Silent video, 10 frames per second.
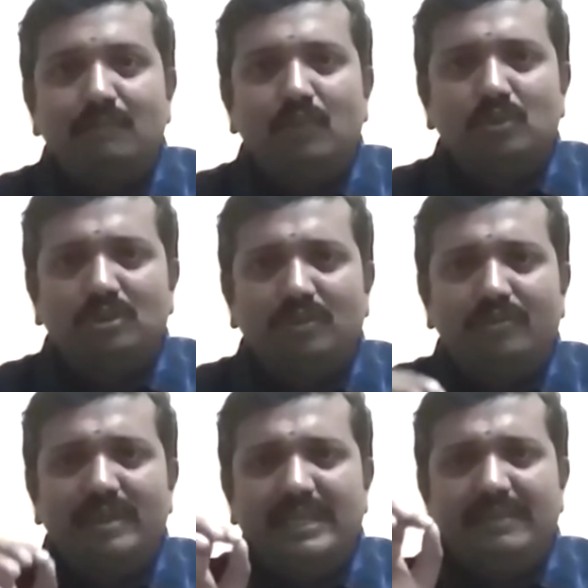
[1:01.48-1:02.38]
composed
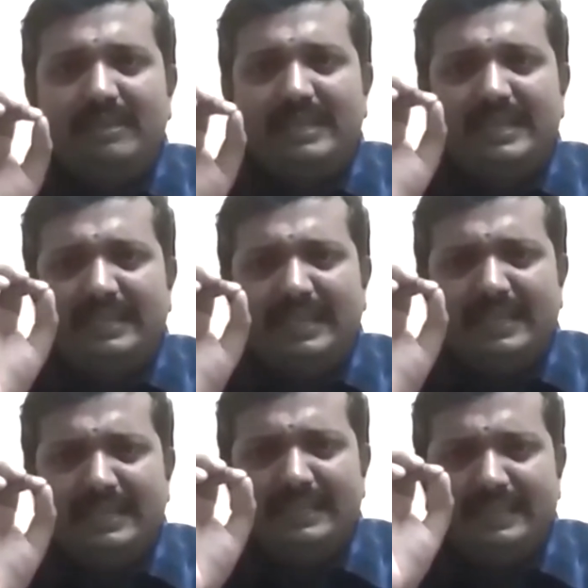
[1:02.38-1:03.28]
of very
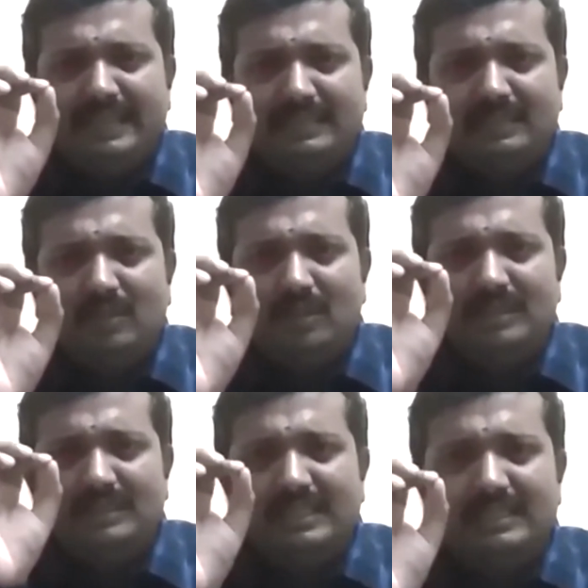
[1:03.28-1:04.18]
tiny things
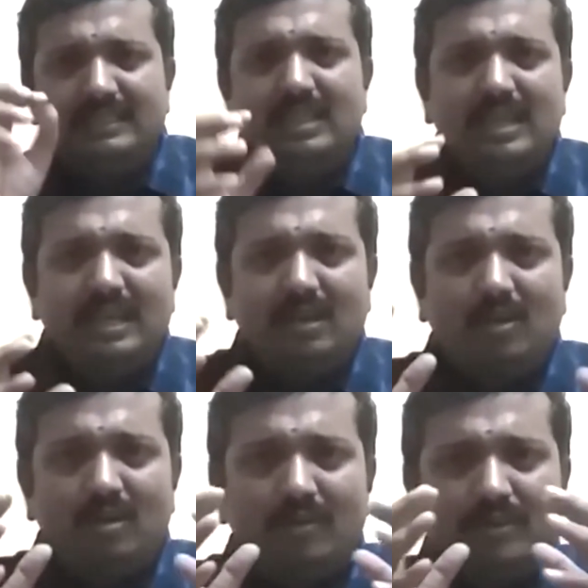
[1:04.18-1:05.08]
called cells,
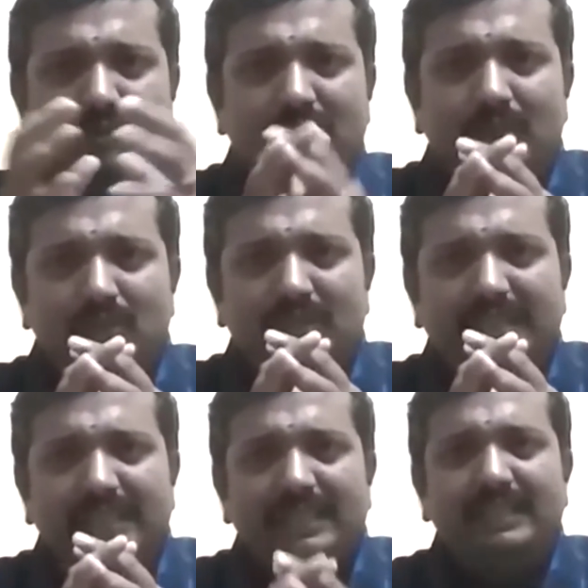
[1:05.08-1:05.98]
and all of them come
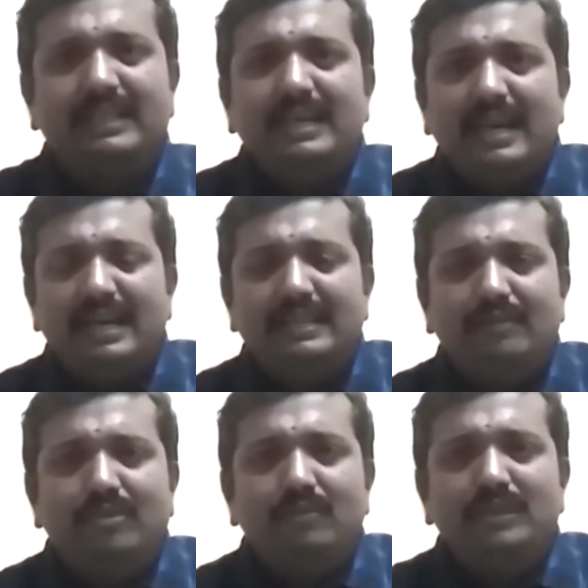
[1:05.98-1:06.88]
together
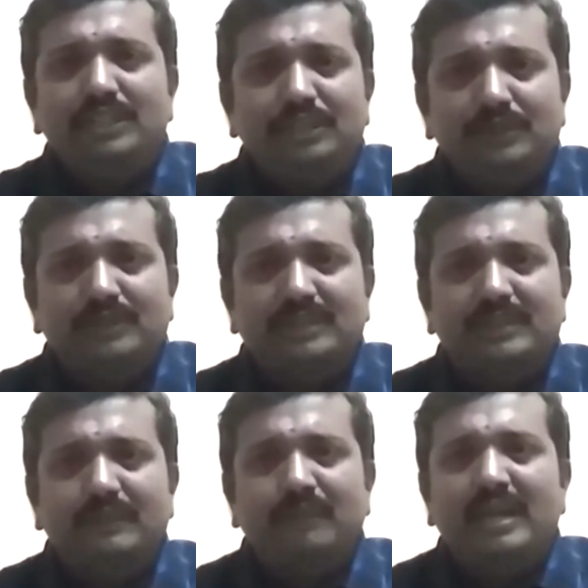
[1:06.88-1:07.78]
and they form
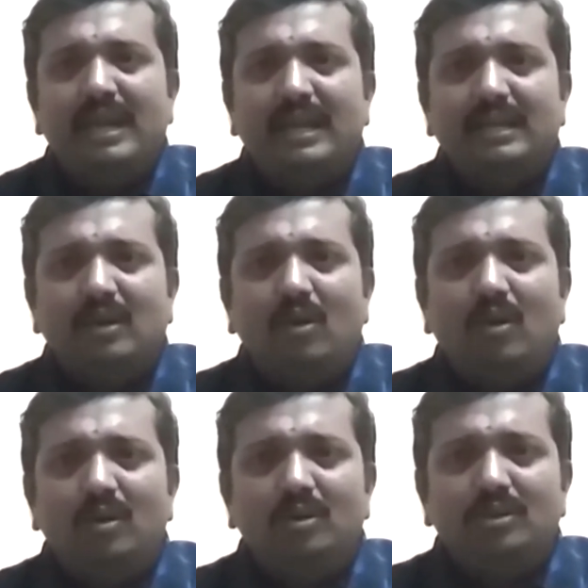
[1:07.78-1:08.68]
tissues, and
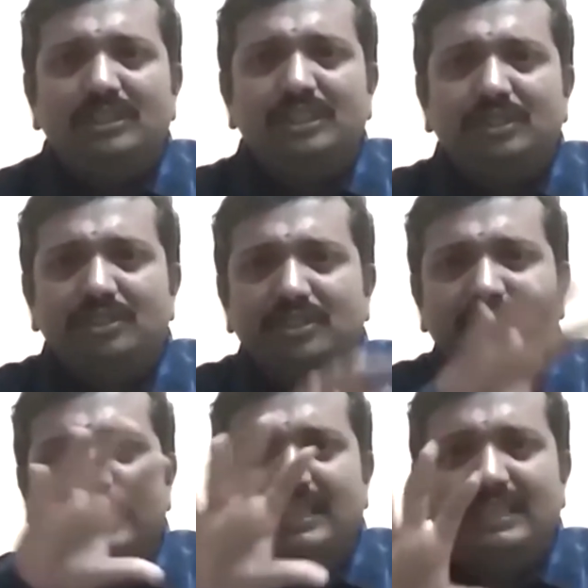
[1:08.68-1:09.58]
all those tissues
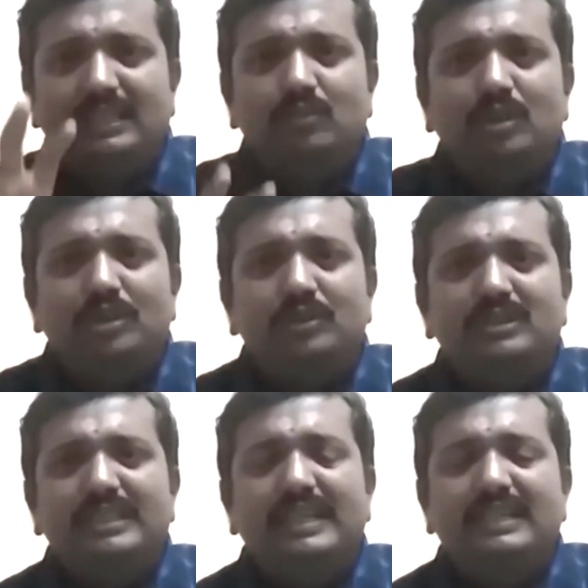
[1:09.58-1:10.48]
together is what you
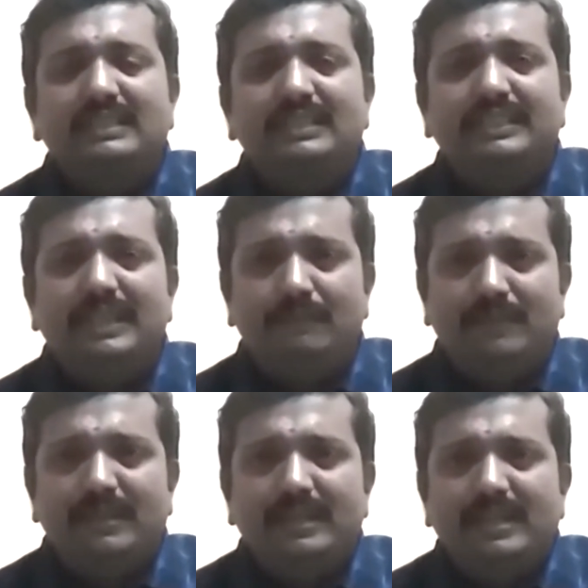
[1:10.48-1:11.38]
see as a shape,
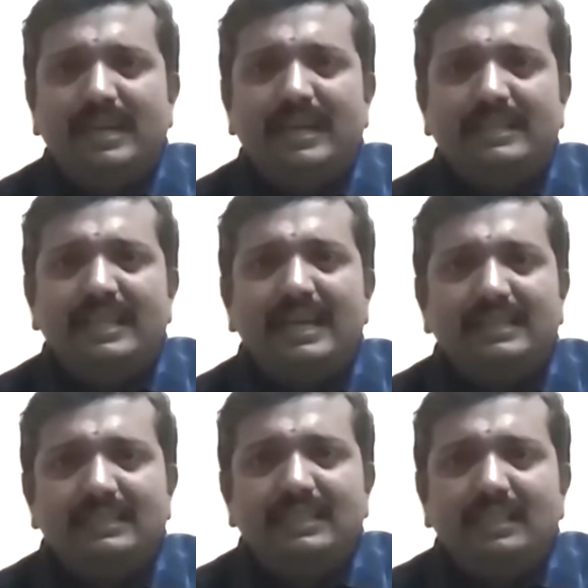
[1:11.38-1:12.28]
and
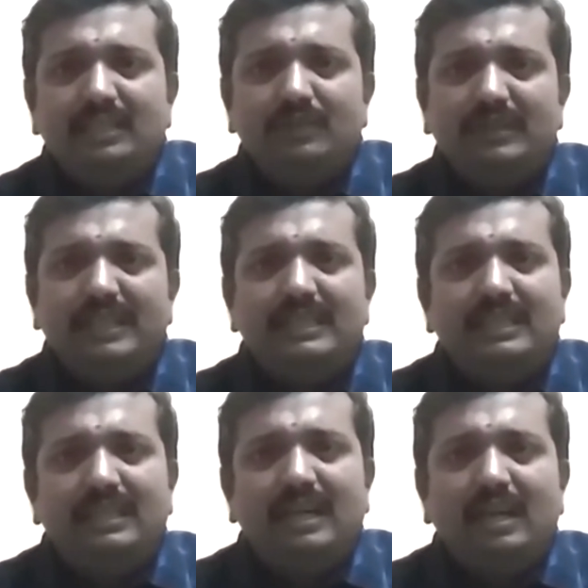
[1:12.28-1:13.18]
that
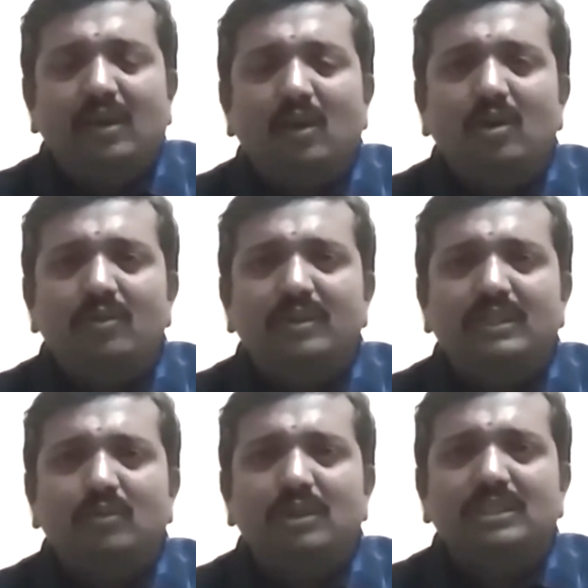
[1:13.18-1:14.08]
together along
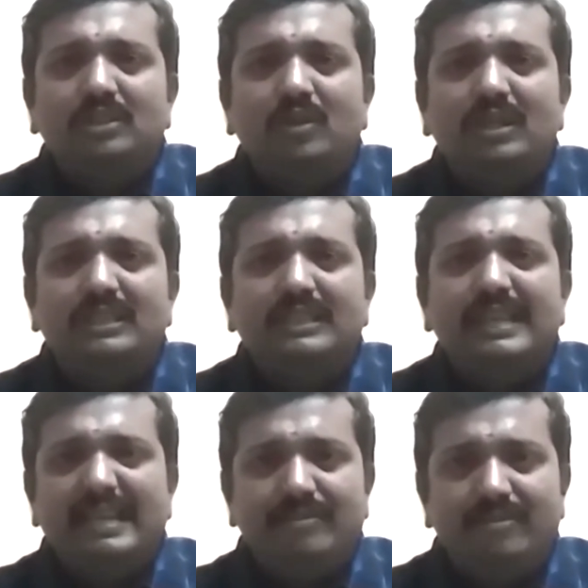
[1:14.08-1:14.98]
with what is called as
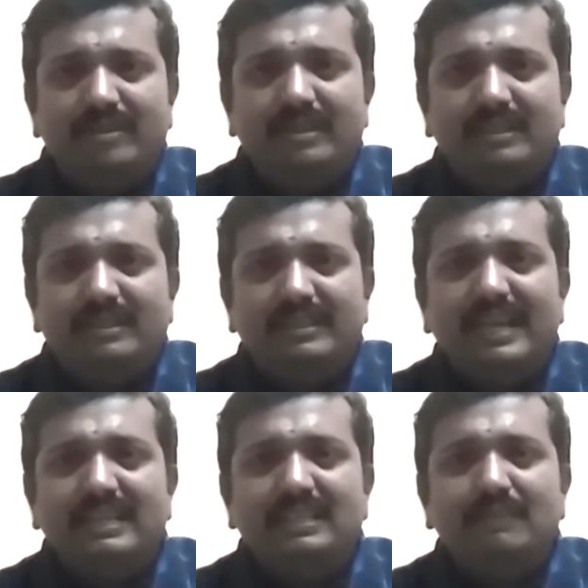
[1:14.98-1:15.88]
life,
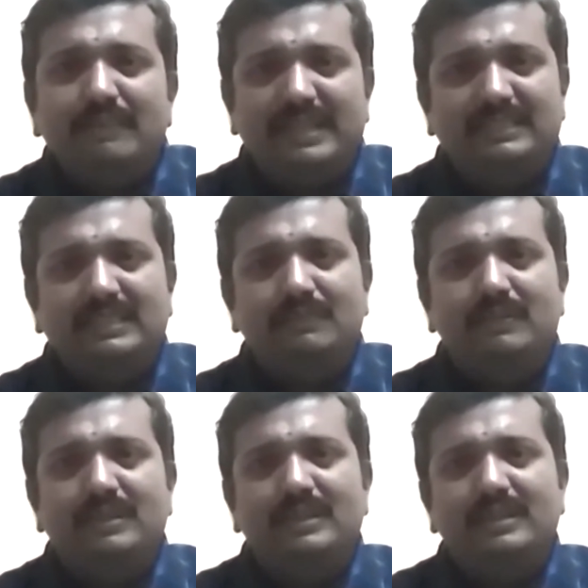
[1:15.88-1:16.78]
that makes up